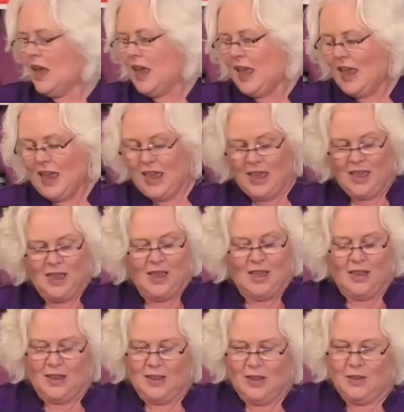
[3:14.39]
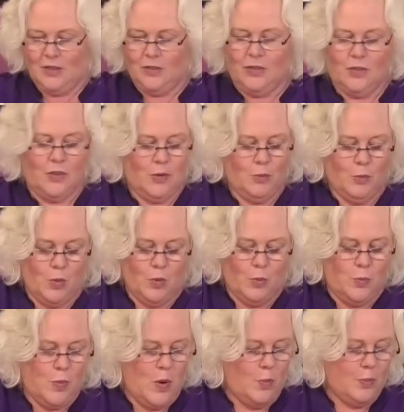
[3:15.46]
And we'll
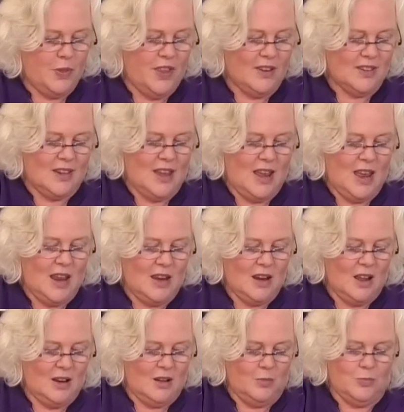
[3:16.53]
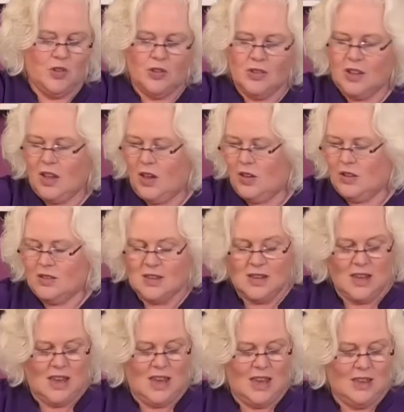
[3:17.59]
pop this in and I'm just going
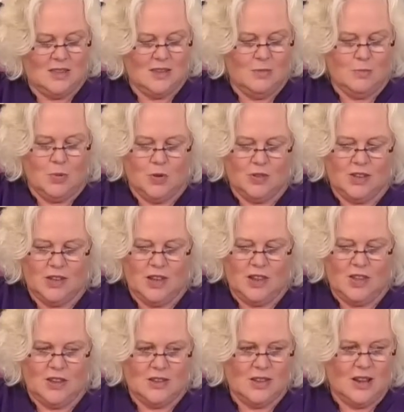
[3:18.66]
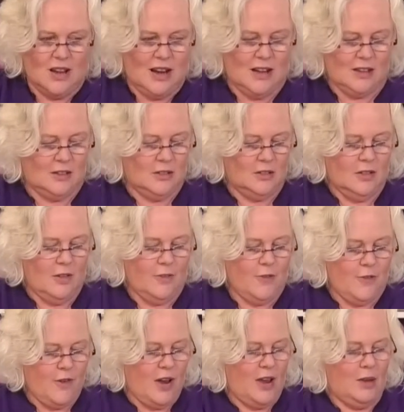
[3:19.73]
to heat emboss this little
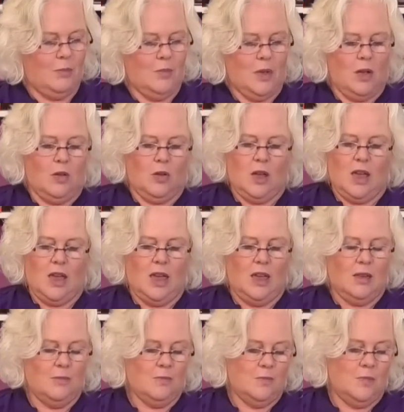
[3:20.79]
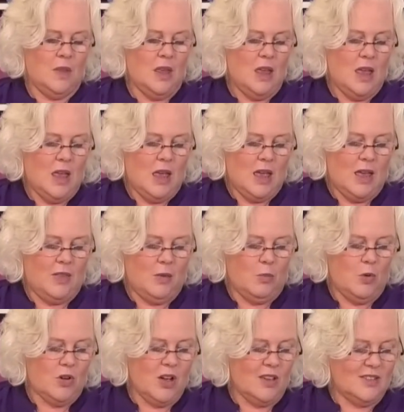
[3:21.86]
frame. Okay and then
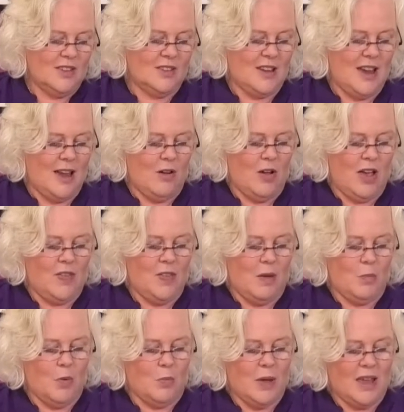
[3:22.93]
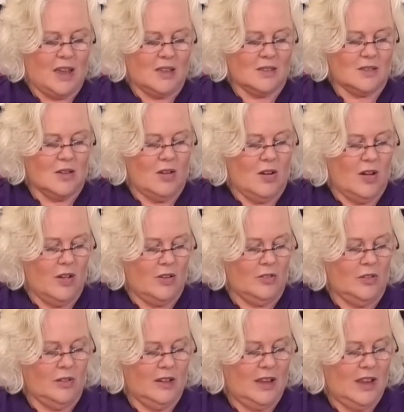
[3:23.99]
we'll cut it out and then we'll make a tile
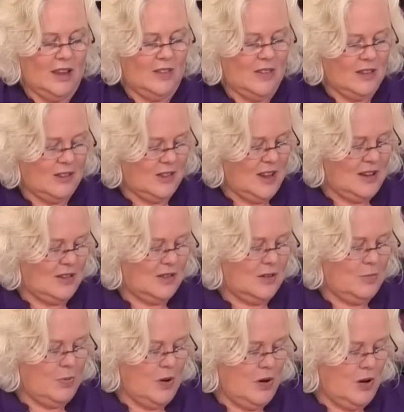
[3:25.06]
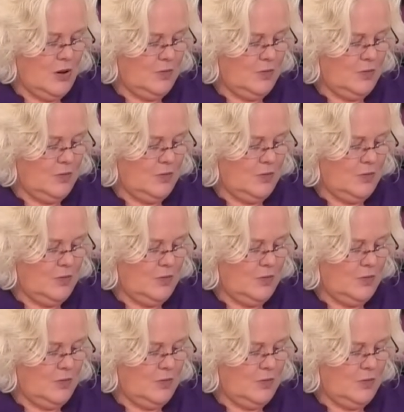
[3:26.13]
in the centre part.